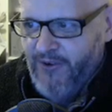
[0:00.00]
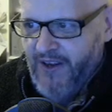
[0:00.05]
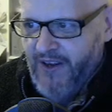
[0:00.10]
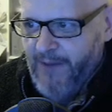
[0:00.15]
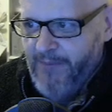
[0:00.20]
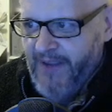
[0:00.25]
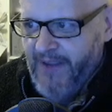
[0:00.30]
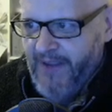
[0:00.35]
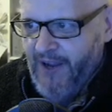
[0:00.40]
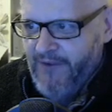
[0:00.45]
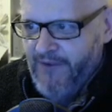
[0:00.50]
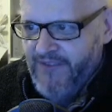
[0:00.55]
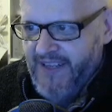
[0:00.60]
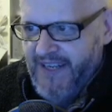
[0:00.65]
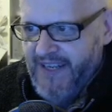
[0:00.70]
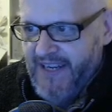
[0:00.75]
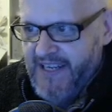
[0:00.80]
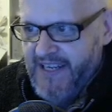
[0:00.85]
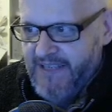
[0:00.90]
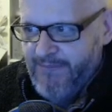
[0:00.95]
quite a bit over
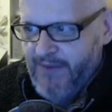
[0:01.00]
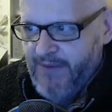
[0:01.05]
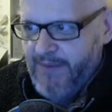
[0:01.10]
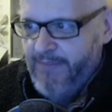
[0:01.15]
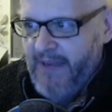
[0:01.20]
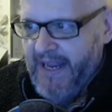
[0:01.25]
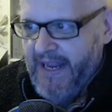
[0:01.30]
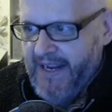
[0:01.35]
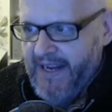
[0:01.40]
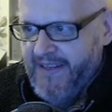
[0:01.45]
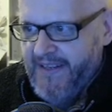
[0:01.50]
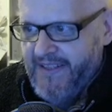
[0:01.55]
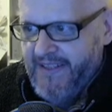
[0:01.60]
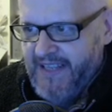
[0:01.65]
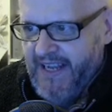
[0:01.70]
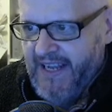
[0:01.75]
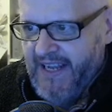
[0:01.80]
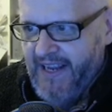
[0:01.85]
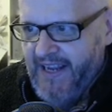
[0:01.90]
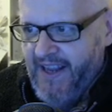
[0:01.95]
the years. But back in the
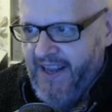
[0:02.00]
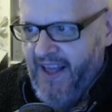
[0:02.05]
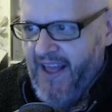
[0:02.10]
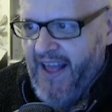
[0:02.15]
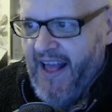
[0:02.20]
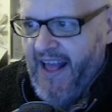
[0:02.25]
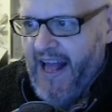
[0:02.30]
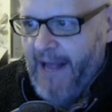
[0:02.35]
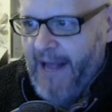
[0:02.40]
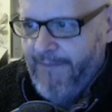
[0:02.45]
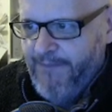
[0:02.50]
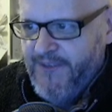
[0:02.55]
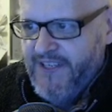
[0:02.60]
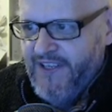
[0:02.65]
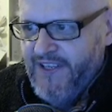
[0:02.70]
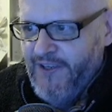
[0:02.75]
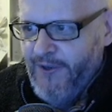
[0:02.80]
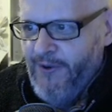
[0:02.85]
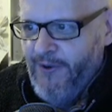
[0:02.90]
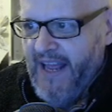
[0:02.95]
day,
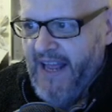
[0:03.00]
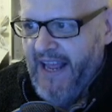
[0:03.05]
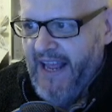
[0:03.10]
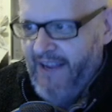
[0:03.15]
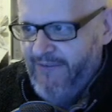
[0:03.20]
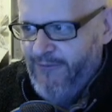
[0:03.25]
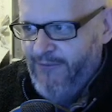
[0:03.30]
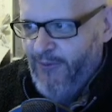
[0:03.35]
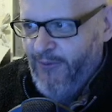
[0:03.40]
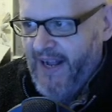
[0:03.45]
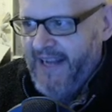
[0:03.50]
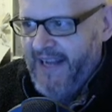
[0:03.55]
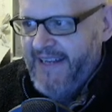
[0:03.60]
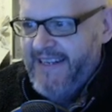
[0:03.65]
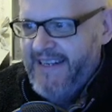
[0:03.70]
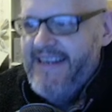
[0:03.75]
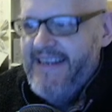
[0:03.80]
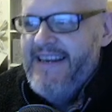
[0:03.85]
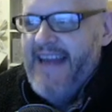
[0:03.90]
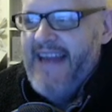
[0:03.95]
absolute
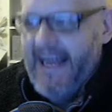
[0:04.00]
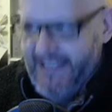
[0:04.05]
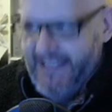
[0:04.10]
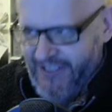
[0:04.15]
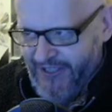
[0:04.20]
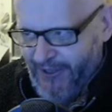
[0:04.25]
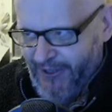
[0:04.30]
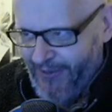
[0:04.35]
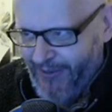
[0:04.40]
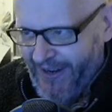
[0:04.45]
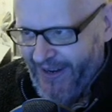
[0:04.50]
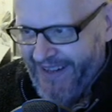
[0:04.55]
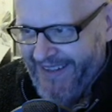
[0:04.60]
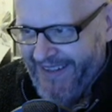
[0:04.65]
F1 nut job.